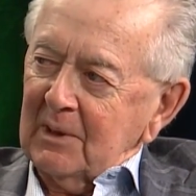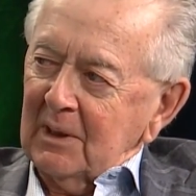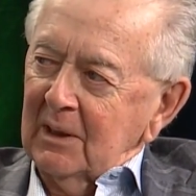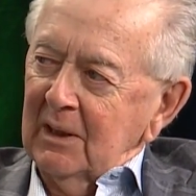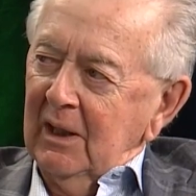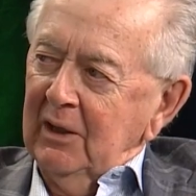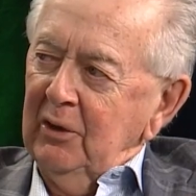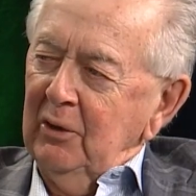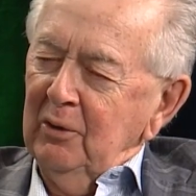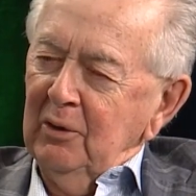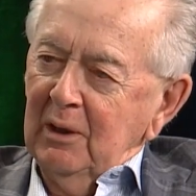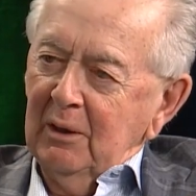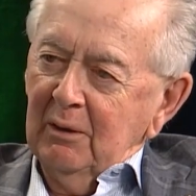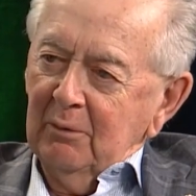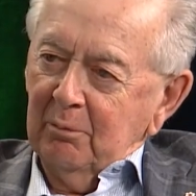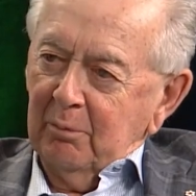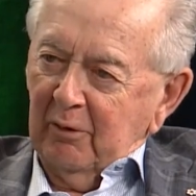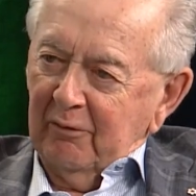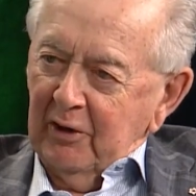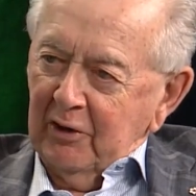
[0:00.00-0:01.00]
Are you a
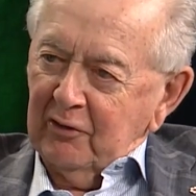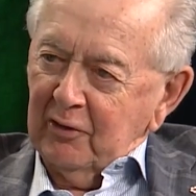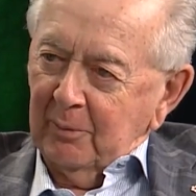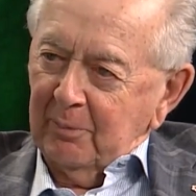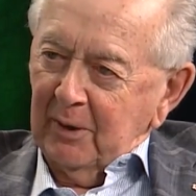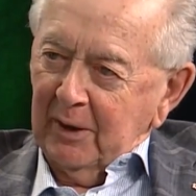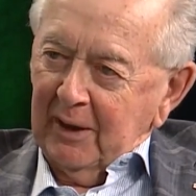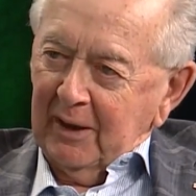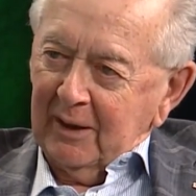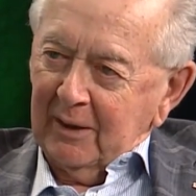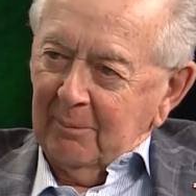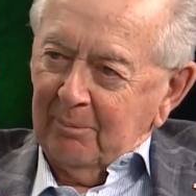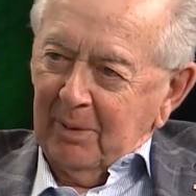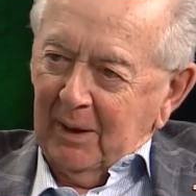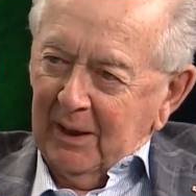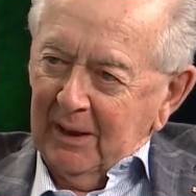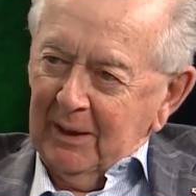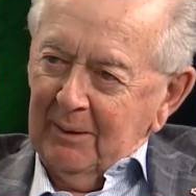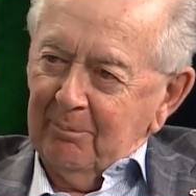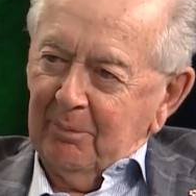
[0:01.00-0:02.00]
provincial political
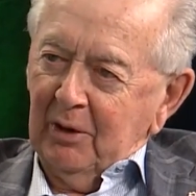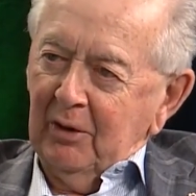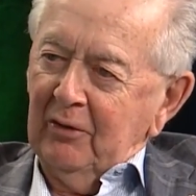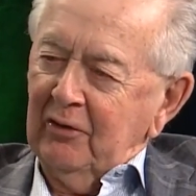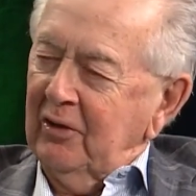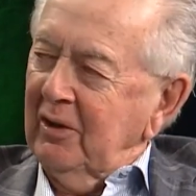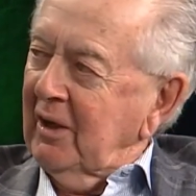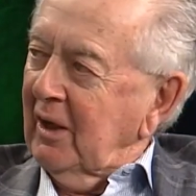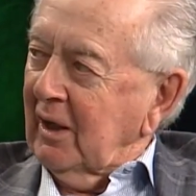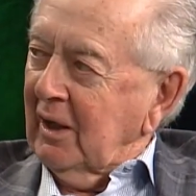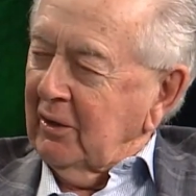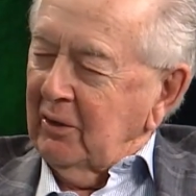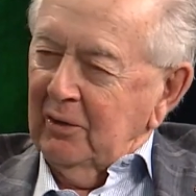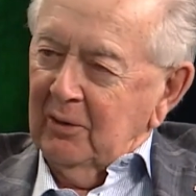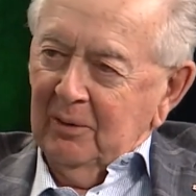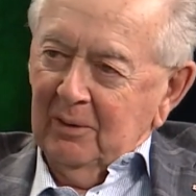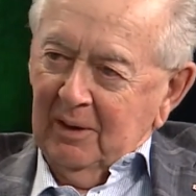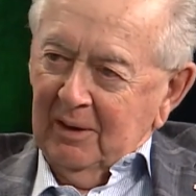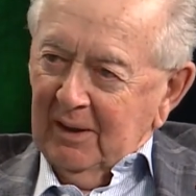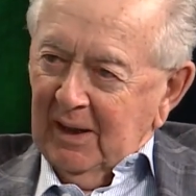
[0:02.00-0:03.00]
party person? Are
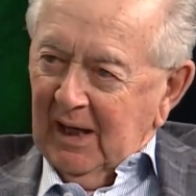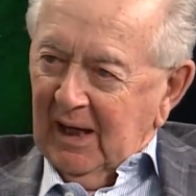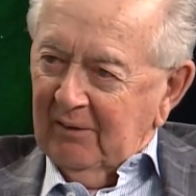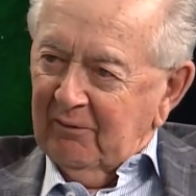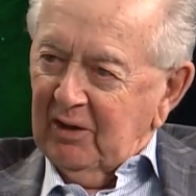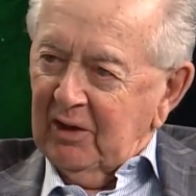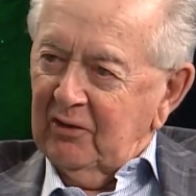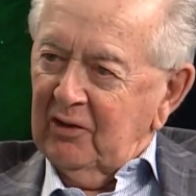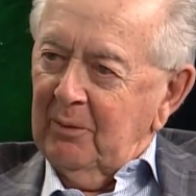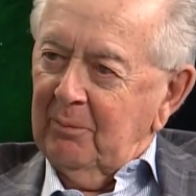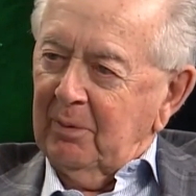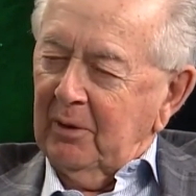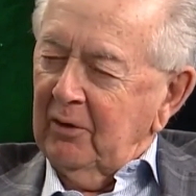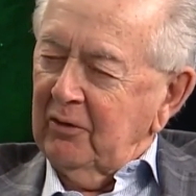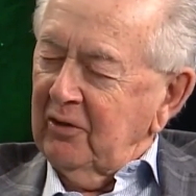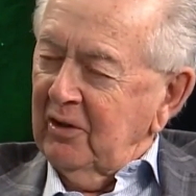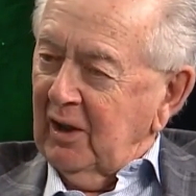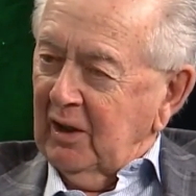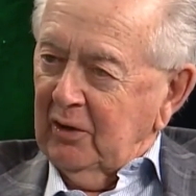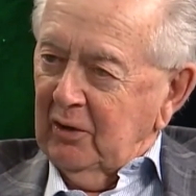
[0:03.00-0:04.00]
you an advocacy
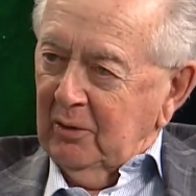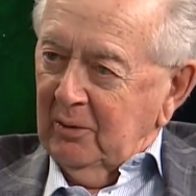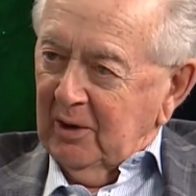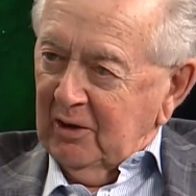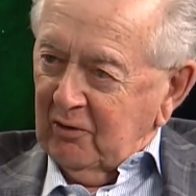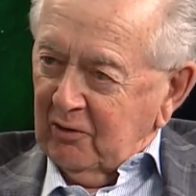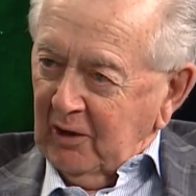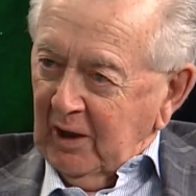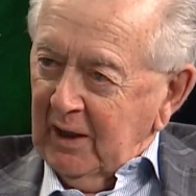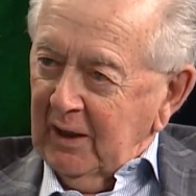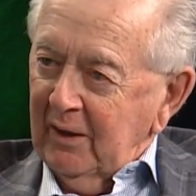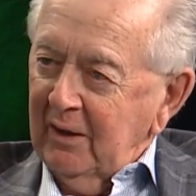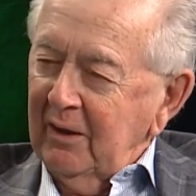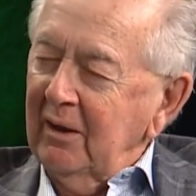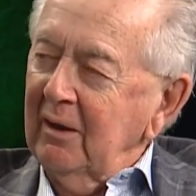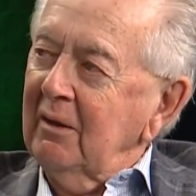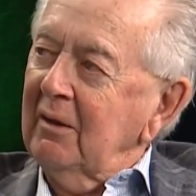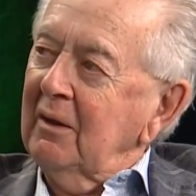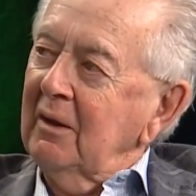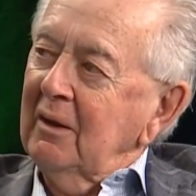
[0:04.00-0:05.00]
person? Are you a trainer?
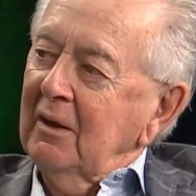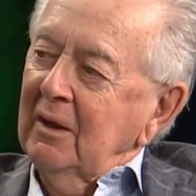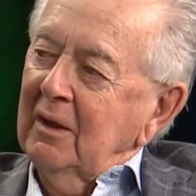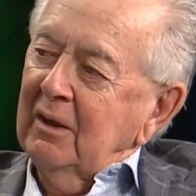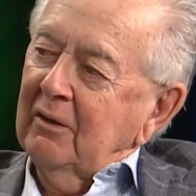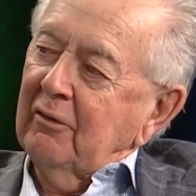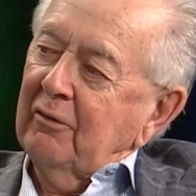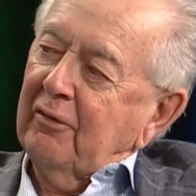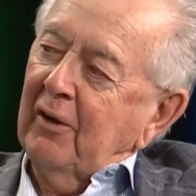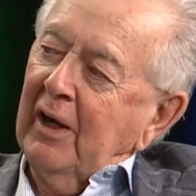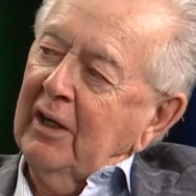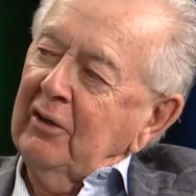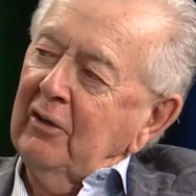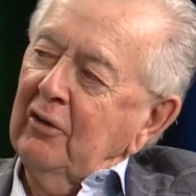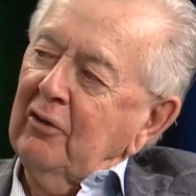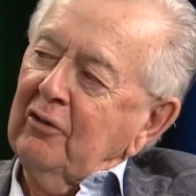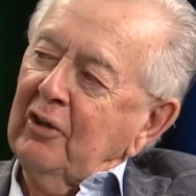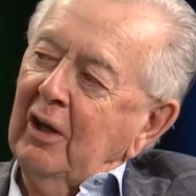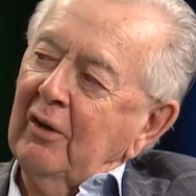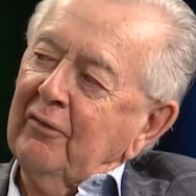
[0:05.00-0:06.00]
Find
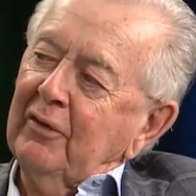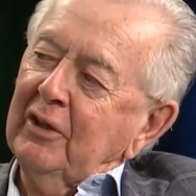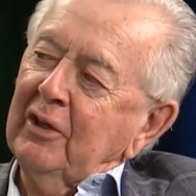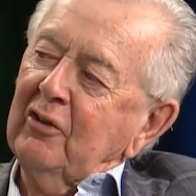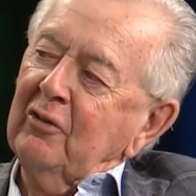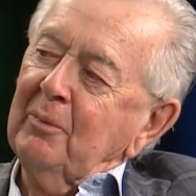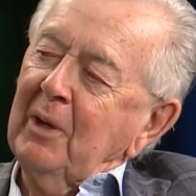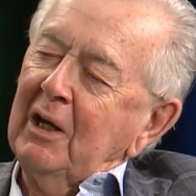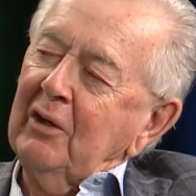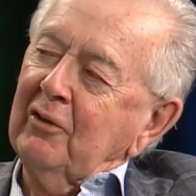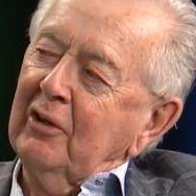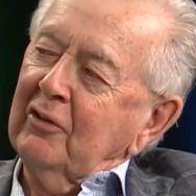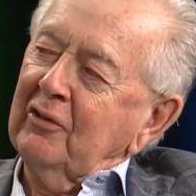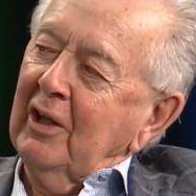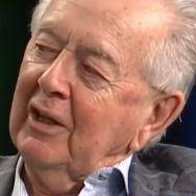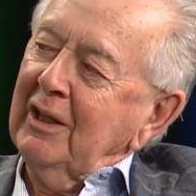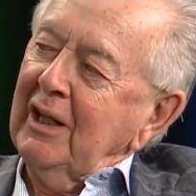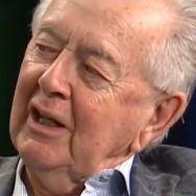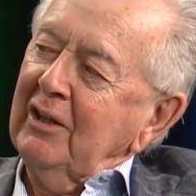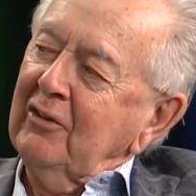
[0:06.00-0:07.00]
yourself in this matrix
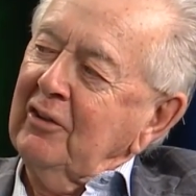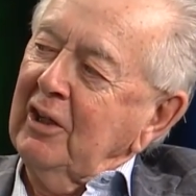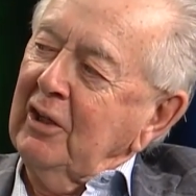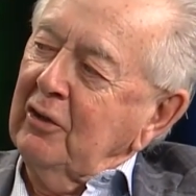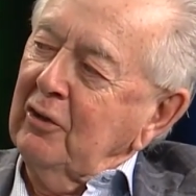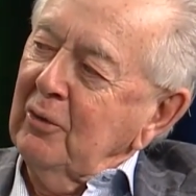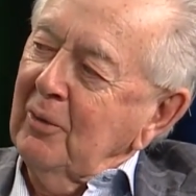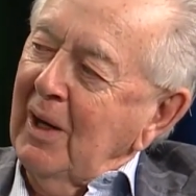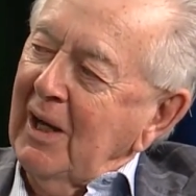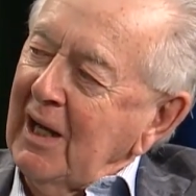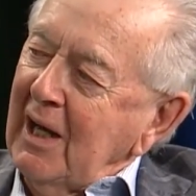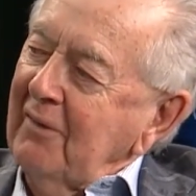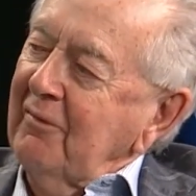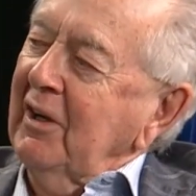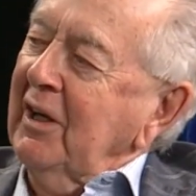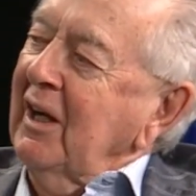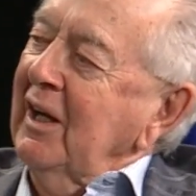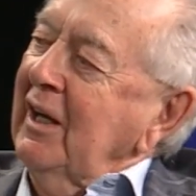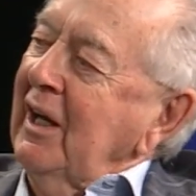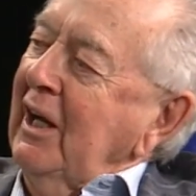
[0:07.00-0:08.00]
and then say, do I have
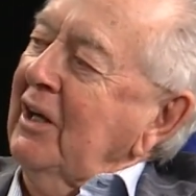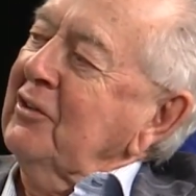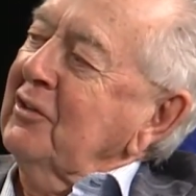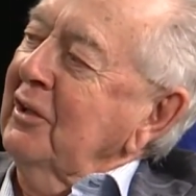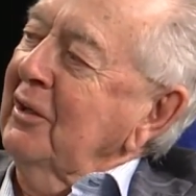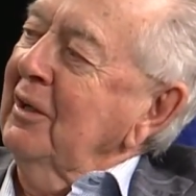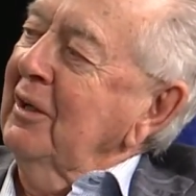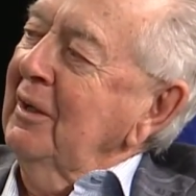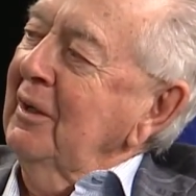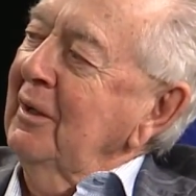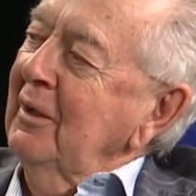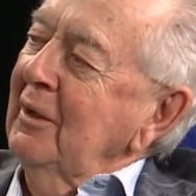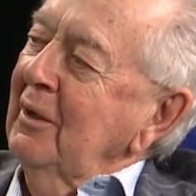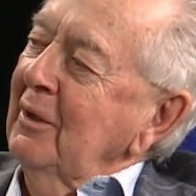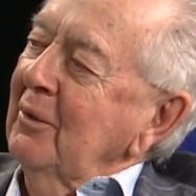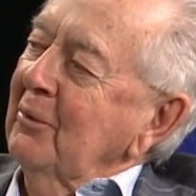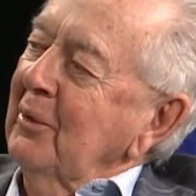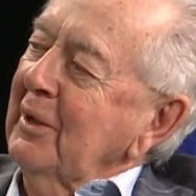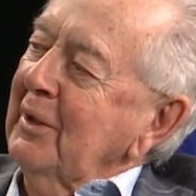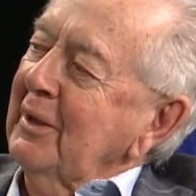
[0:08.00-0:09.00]
a connection
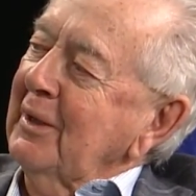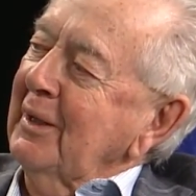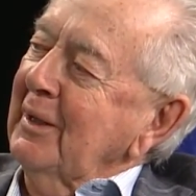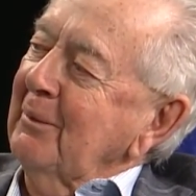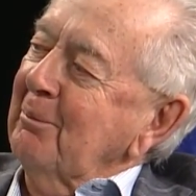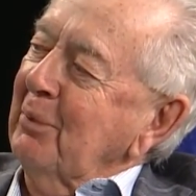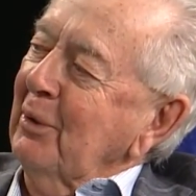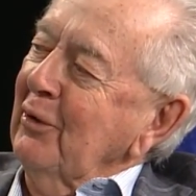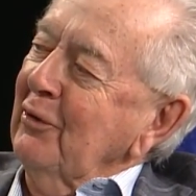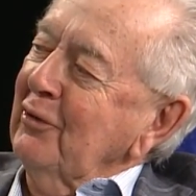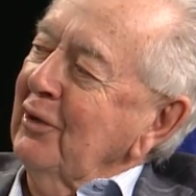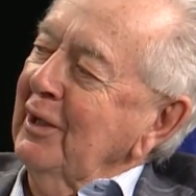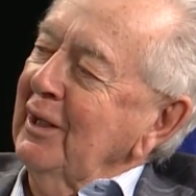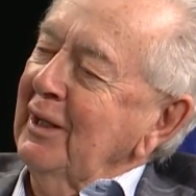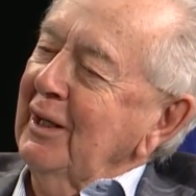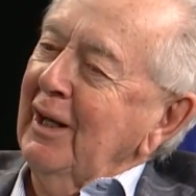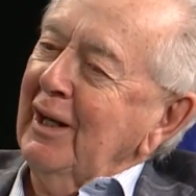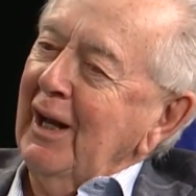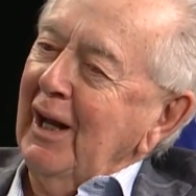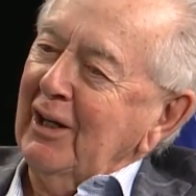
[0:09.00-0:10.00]
with the person
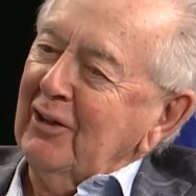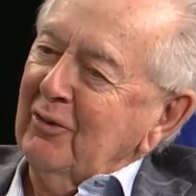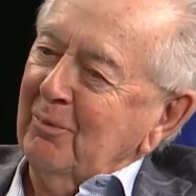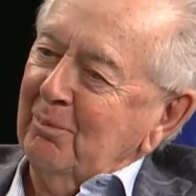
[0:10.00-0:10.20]
in the next